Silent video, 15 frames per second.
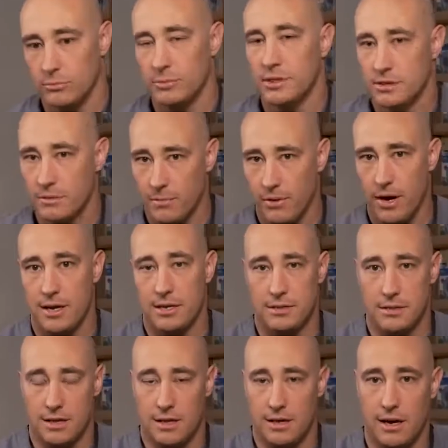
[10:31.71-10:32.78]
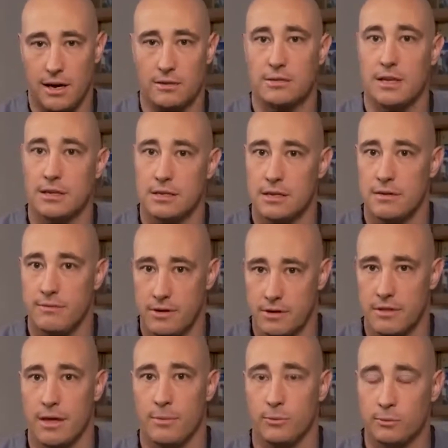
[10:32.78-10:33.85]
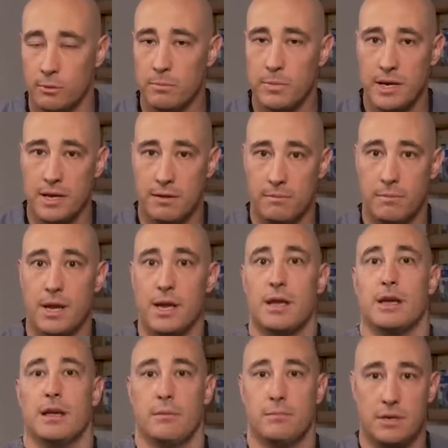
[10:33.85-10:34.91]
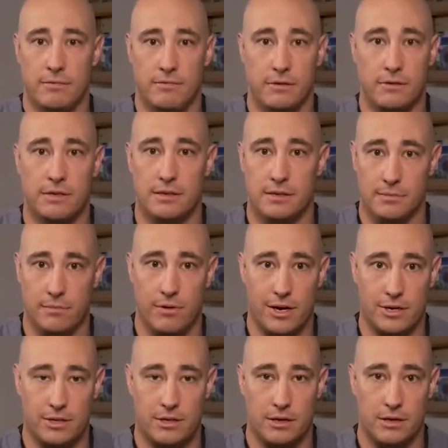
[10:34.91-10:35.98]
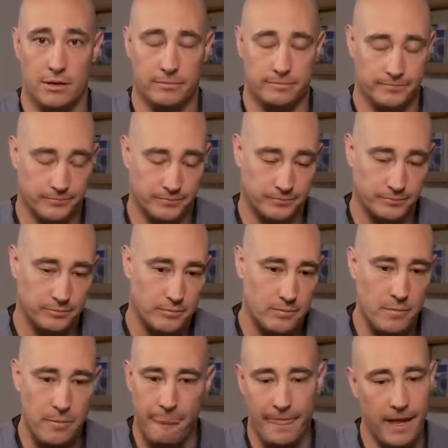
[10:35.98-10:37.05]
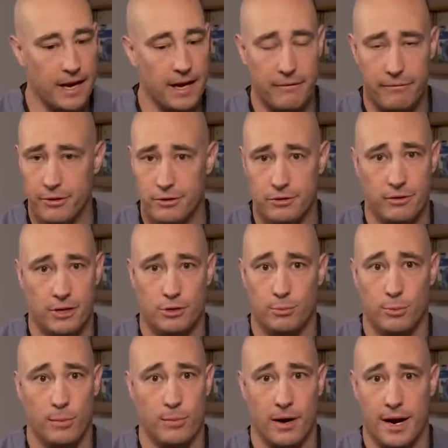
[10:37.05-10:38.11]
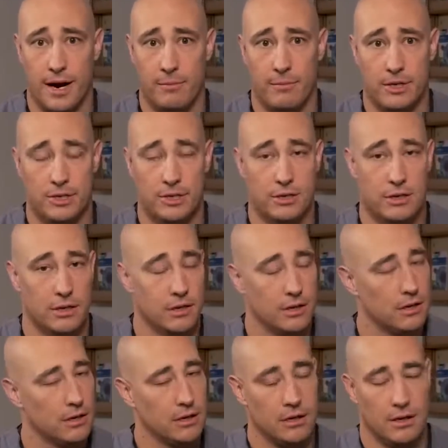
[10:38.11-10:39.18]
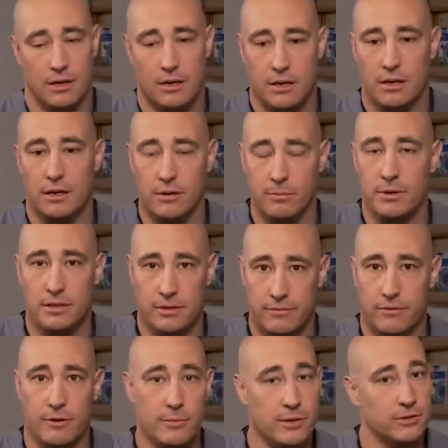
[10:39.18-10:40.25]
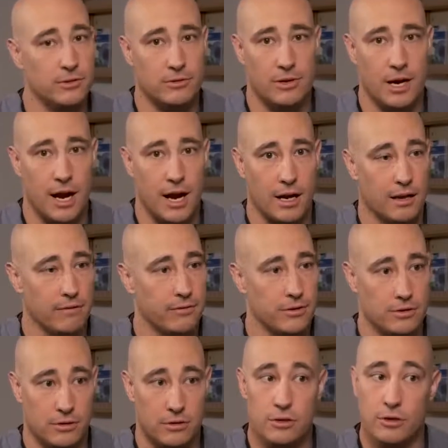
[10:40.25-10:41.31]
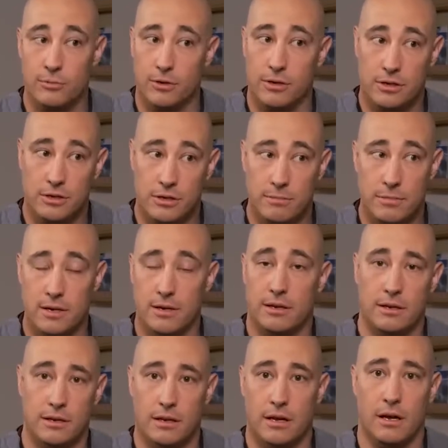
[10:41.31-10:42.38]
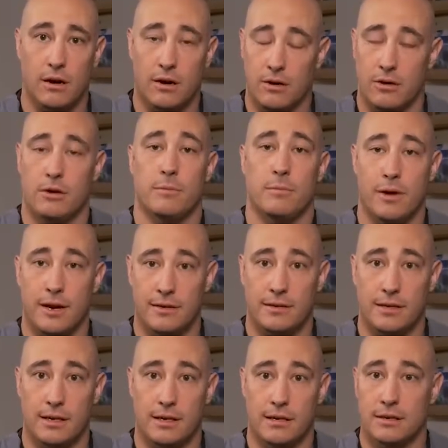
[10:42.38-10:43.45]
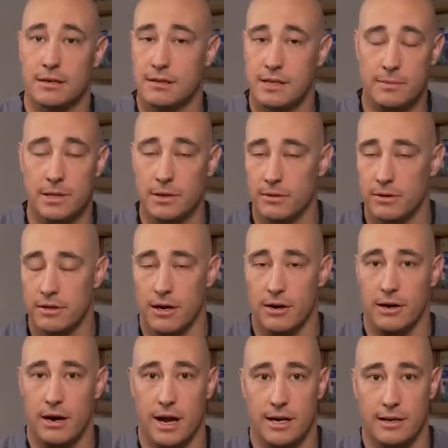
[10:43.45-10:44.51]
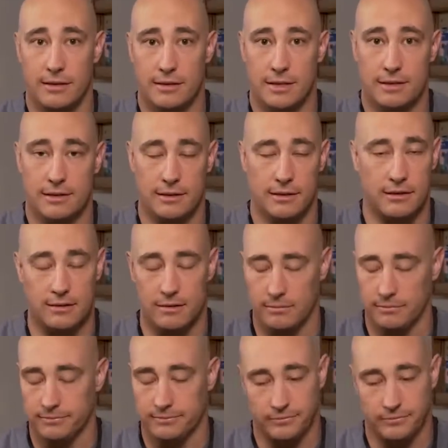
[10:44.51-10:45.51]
you'll be surprised at how sensitive your thumbs will be in picking up differences in pressure. And if there's a retrobulbar hemorrhage, it'll be as firm as a rock. If there's a tumor, it should be harder to press in. The same thing with thyroid eye disease. It's